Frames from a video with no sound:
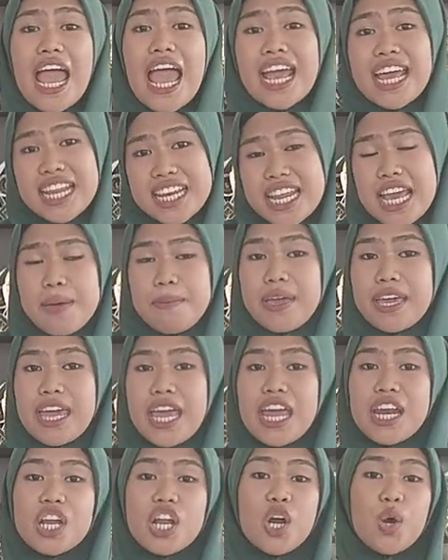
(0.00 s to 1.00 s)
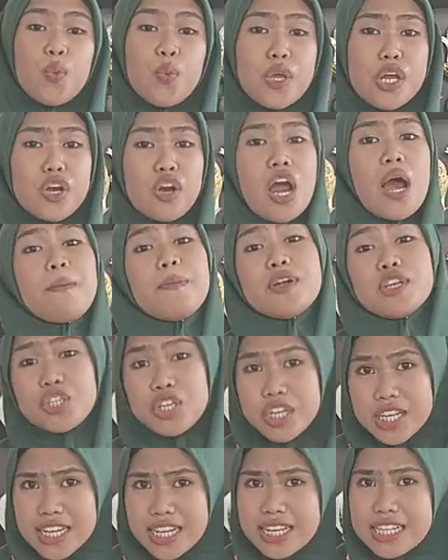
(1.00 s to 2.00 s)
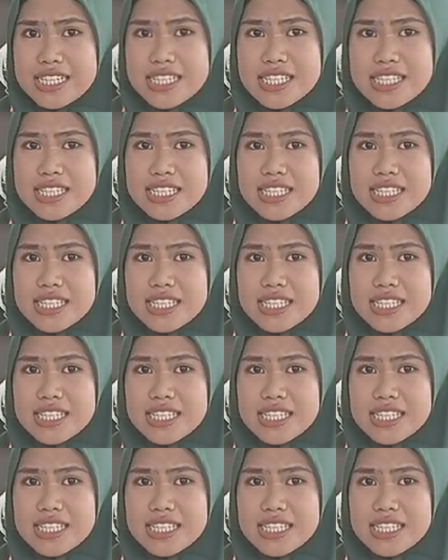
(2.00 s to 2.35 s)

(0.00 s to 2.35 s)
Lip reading: academic and career opportunities.